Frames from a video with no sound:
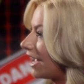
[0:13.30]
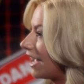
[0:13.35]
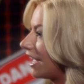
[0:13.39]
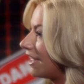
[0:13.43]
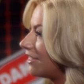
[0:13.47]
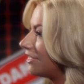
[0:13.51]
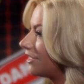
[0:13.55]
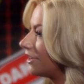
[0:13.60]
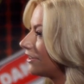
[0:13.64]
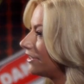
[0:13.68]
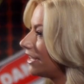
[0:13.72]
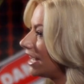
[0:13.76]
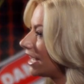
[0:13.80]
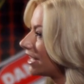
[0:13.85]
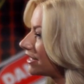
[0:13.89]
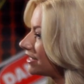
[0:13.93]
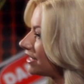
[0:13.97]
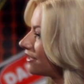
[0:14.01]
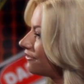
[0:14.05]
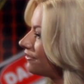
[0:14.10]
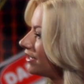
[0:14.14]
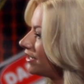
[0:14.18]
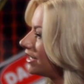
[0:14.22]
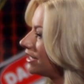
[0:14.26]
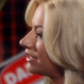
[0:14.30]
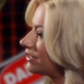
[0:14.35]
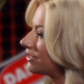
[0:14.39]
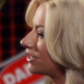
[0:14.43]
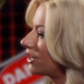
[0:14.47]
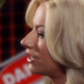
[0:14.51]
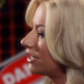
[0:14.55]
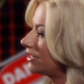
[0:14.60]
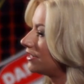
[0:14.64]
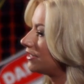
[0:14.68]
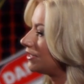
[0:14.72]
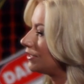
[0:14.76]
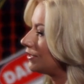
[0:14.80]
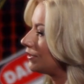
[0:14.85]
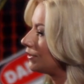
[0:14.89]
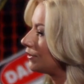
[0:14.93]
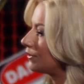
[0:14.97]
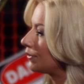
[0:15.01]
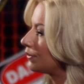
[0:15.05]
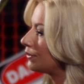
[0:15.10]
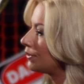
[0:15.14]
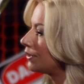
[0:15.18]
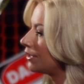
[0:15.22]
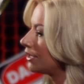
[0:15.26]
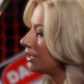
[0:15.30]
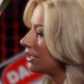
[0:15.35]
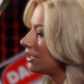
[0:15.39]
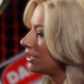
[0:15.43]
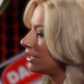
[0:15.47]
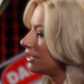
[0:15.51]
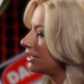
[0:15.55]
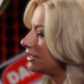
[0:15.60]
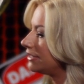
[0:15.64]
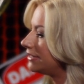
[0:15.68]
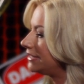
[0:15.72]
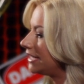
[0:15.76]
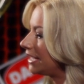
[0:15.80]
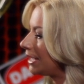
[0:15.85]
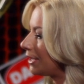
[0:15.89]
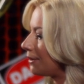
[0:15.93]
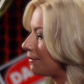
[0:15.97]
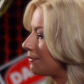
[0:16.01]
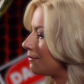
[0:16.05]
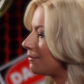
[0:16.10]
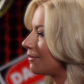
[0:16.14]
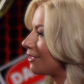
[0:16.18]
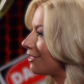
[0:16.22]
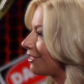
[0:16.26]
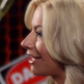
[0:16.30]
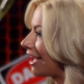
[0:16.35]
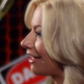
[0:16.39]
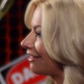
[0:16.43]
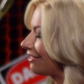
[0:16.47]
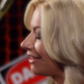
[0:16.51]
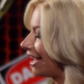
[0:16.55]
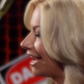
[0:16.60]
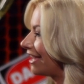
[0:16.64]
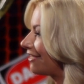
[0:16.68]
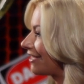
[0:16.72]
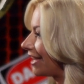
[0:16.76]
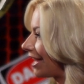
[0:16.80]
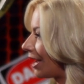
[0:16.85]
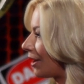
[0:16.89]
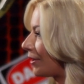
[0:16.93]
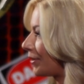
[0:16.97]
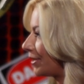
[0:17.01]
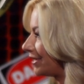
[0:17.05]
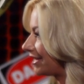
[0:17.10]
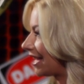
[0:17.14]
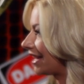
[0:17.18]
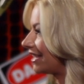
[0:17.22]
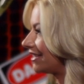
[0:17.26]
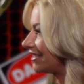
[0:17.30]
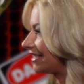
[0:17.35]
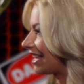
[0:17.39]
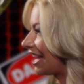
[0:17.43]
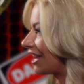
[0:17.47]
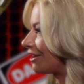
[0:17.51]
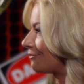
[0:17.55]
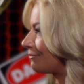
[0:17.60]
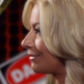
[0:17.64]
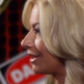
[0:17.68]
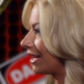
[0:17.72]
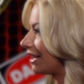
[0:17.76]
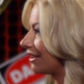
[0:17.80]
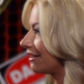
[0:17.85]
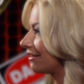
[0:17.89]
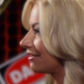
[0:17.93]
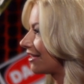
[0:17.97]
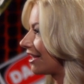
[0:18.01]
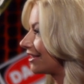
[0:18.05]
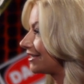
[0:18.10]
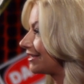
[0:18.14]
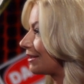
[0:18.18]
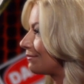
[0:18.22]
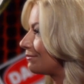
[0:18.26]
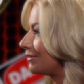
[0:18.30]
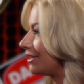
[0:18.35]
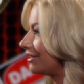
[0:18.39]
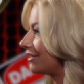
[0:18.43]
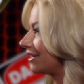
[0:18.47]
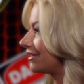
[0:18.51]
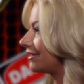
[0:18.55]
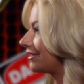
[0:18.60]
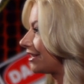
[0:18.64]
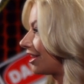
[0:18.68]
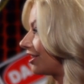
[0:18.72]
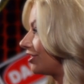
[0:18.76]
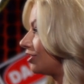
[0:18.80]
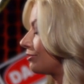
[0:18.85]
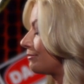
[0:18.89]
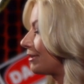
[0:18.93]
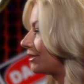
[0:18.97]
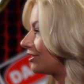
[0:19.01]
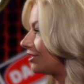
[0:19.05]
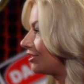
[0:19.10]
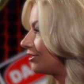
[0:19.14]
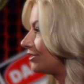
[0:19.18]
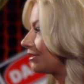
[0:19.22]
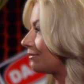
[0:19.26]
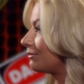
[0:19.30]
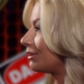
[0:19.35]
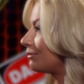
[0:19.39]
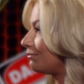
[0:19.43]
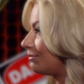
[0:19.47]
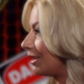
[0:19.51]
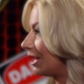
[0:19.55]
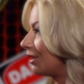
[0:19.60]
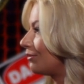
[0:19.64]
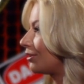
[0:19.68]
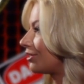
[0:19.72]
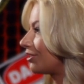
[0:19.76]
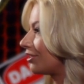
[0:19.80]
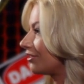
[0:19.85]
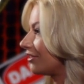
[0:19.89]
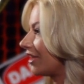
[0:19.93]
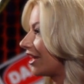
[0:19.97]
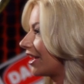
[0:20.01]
and their negativity started to dim that light that I always had inside of me. That's something that said you're meant to do something big with your